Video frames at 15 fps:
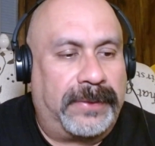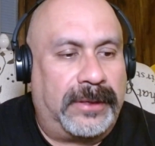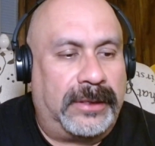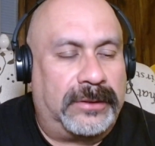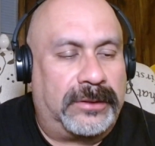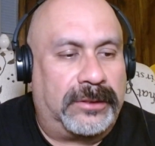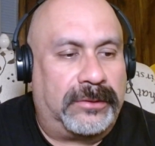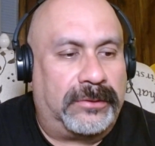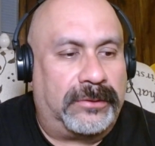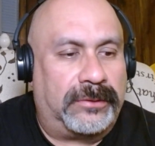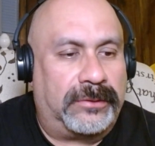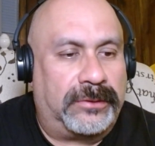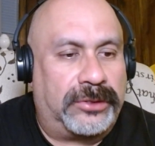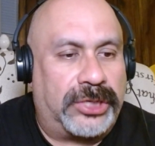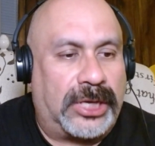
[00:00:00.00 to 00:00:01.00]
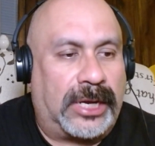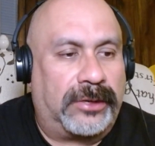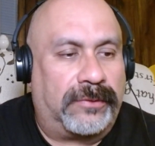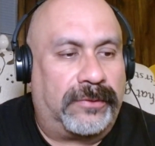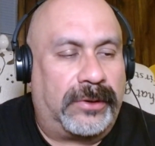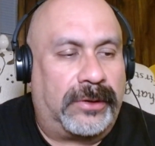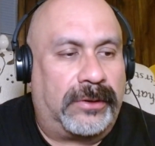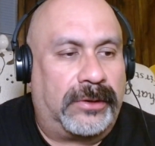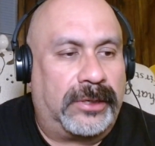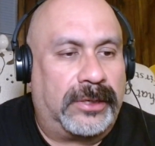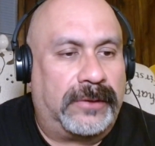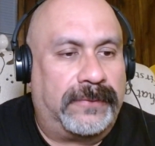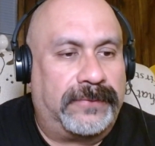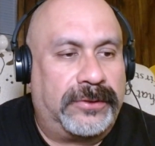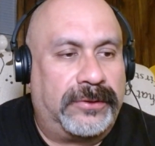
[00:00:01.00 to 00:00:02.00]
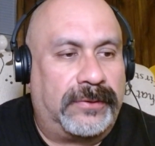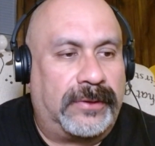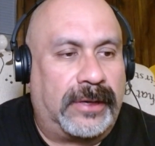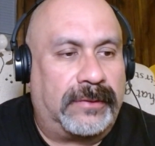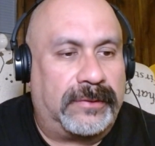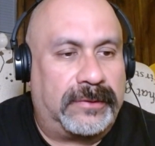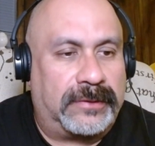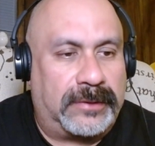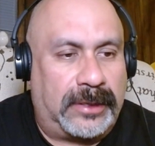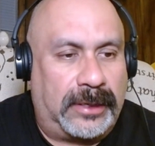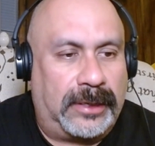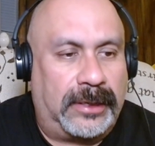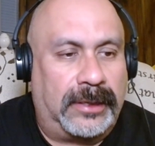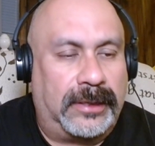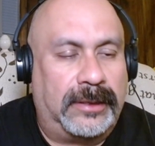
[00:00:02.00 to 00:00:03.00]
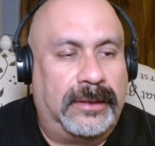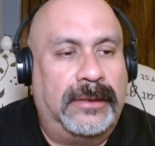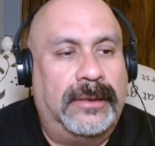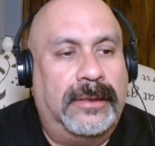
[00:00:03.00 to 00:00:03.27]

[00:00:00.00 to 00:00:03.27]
until January of 2010.